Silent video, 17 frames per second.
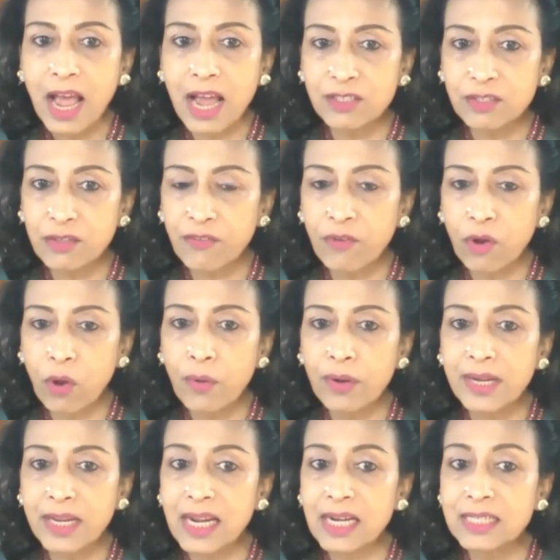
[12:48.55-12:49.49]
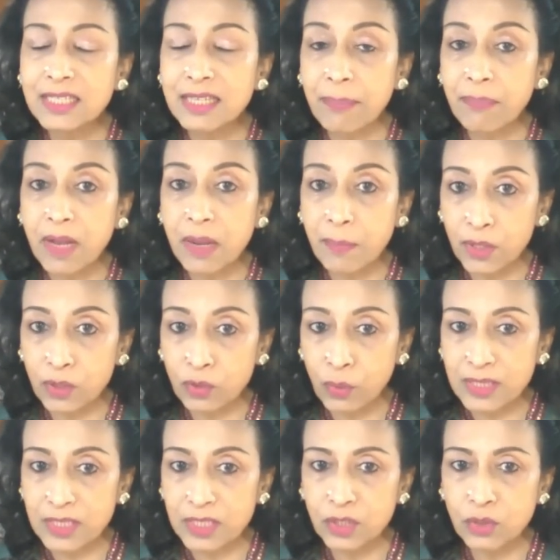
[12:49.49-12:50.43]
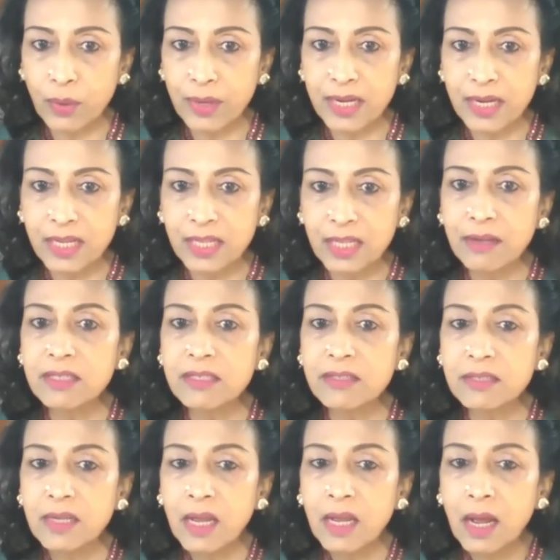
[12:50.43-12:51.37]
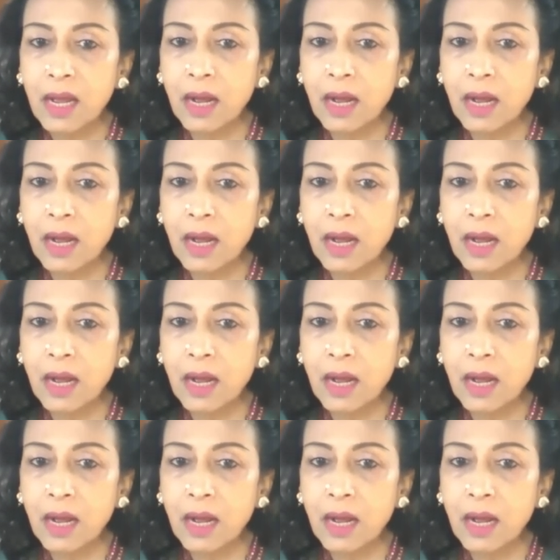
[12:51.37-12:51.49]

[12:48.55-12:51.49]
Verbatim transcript: As of now, till September 2020, there's